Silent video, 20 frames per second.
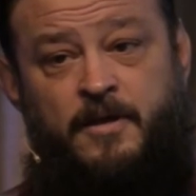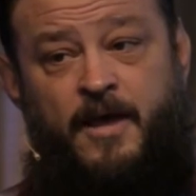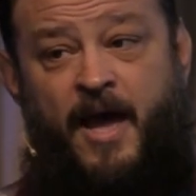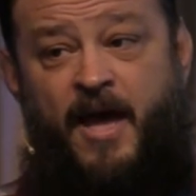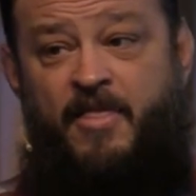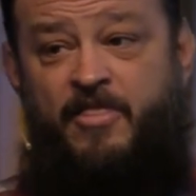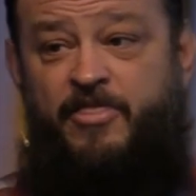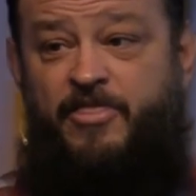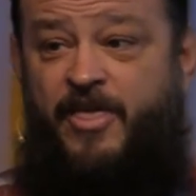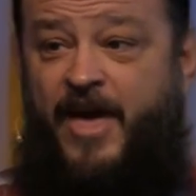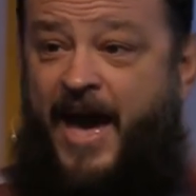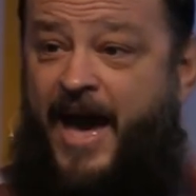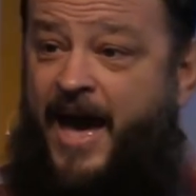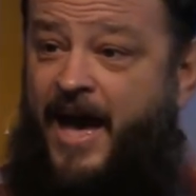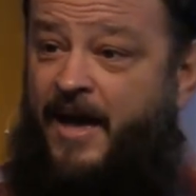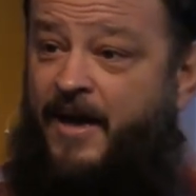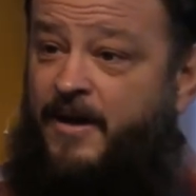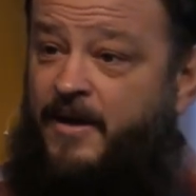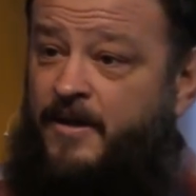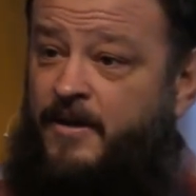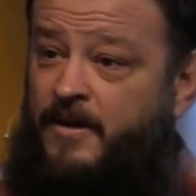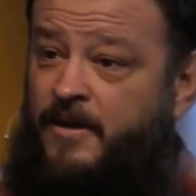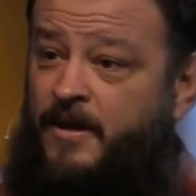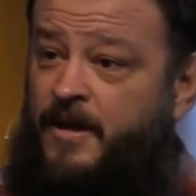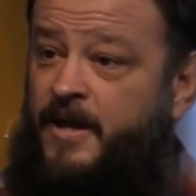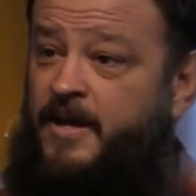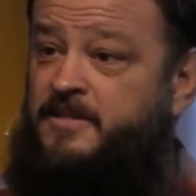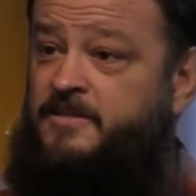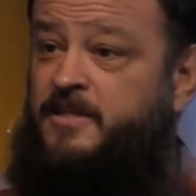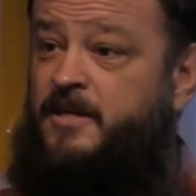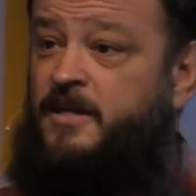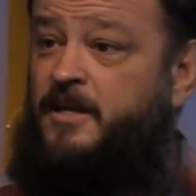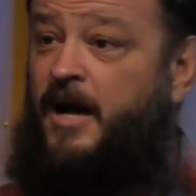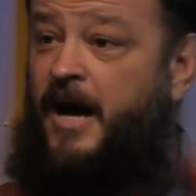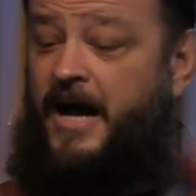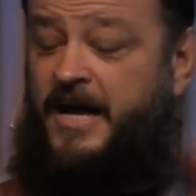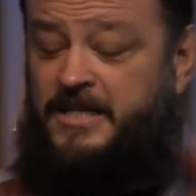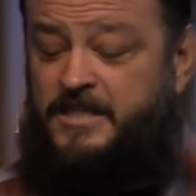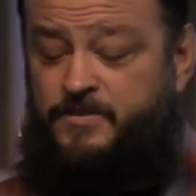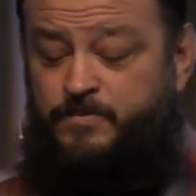And that is the
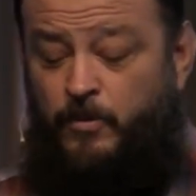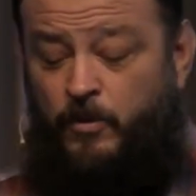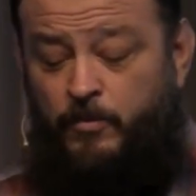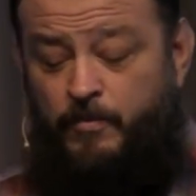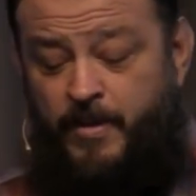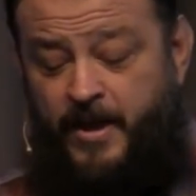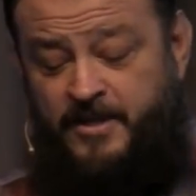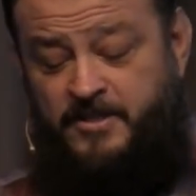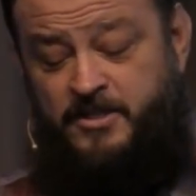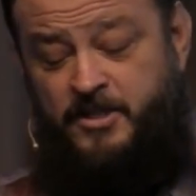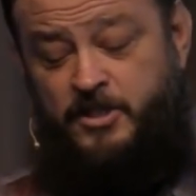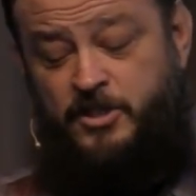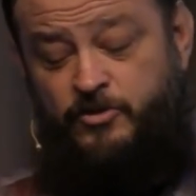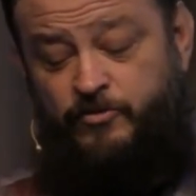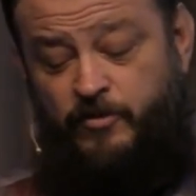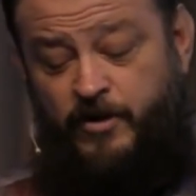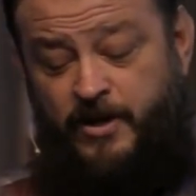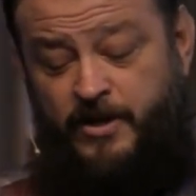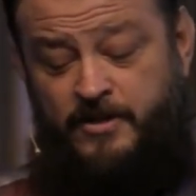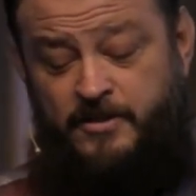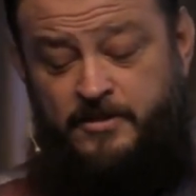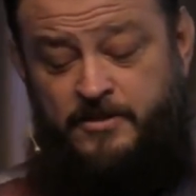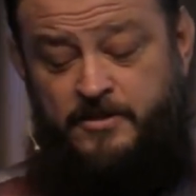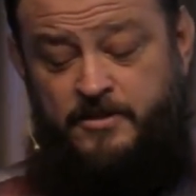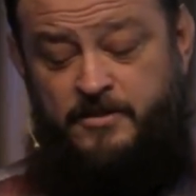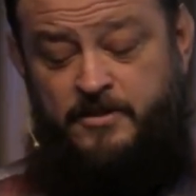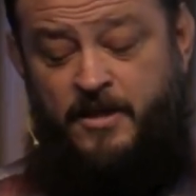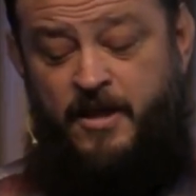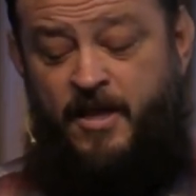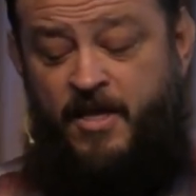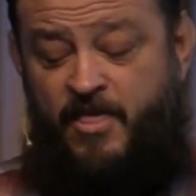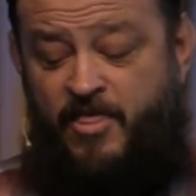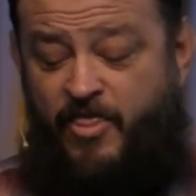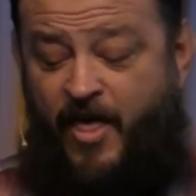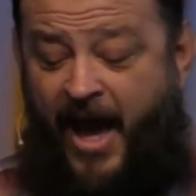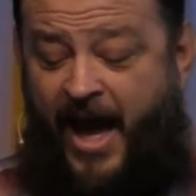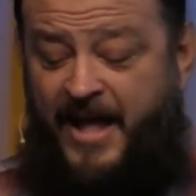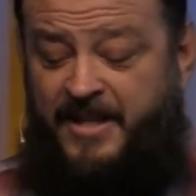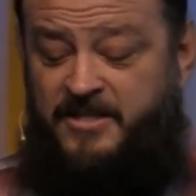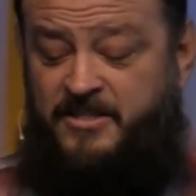gospel message, friends.
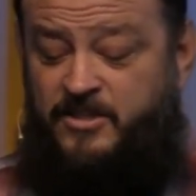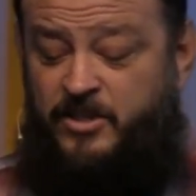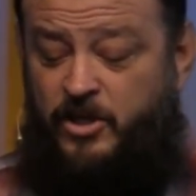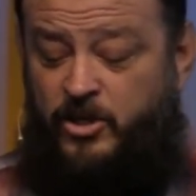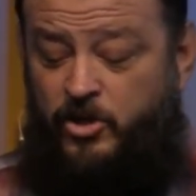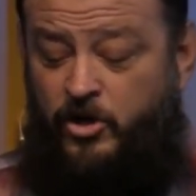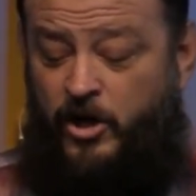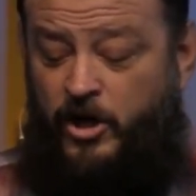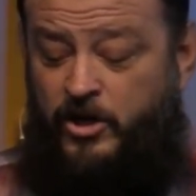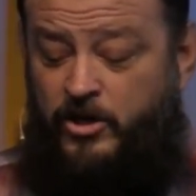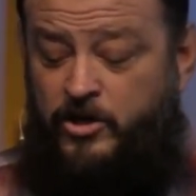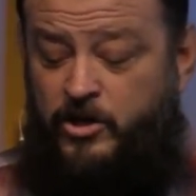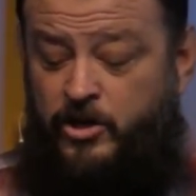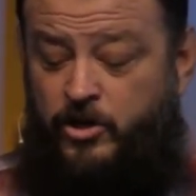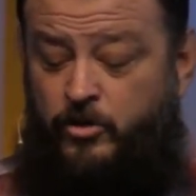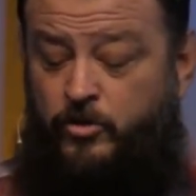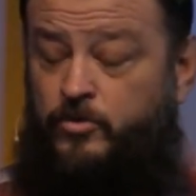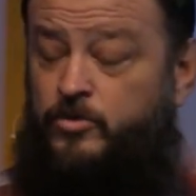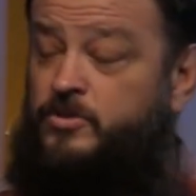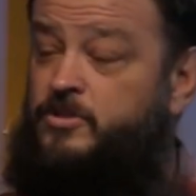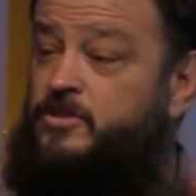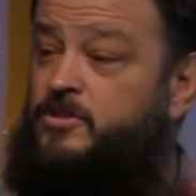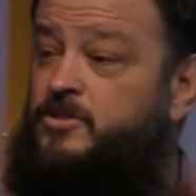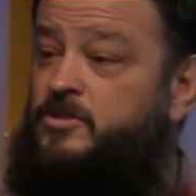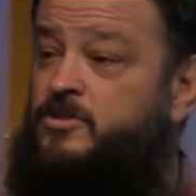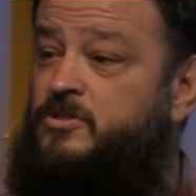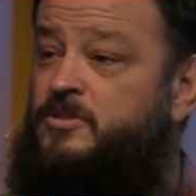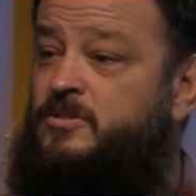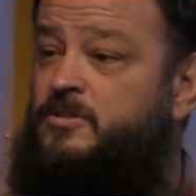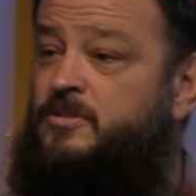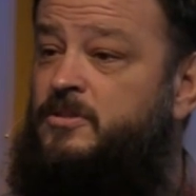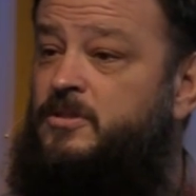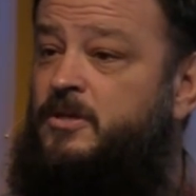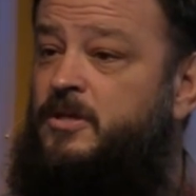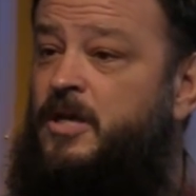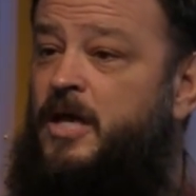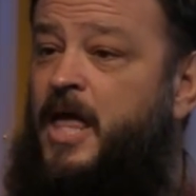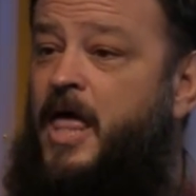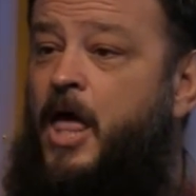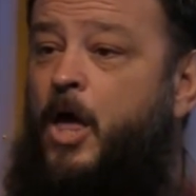That's the good news.
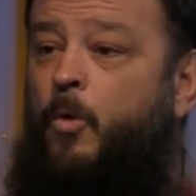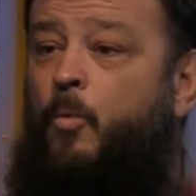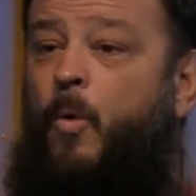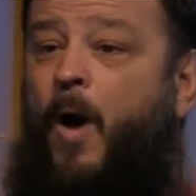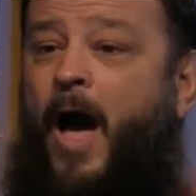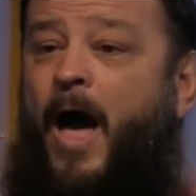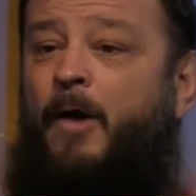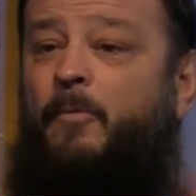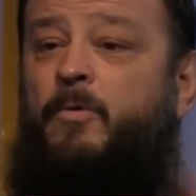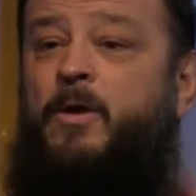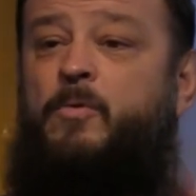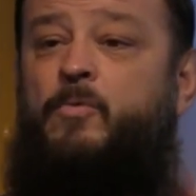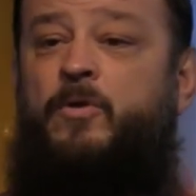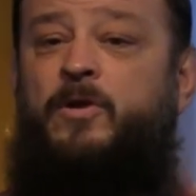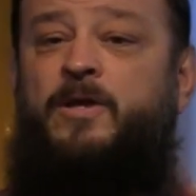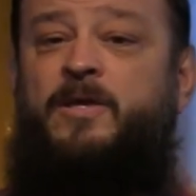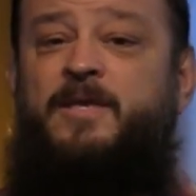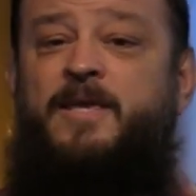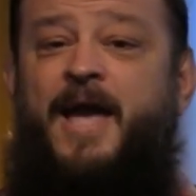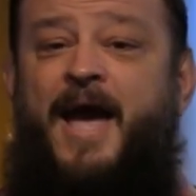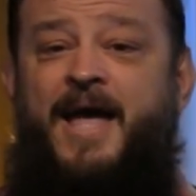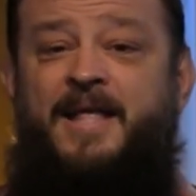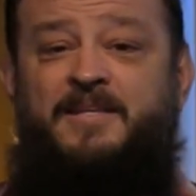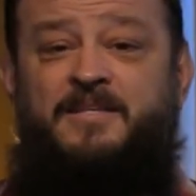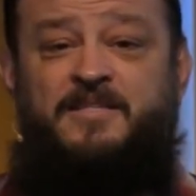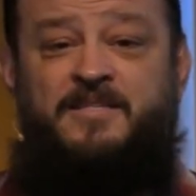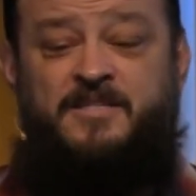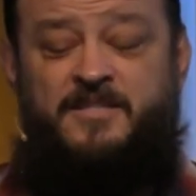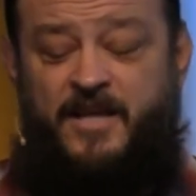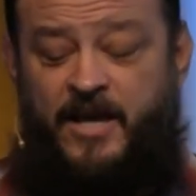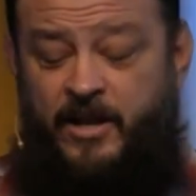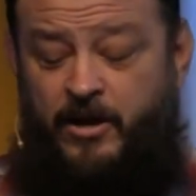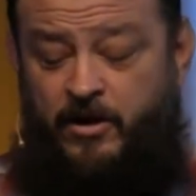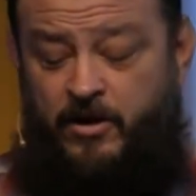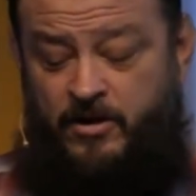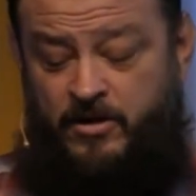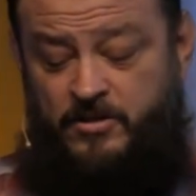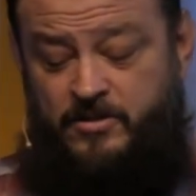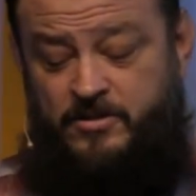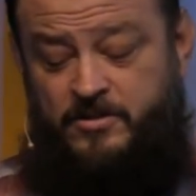While we were yet sinners,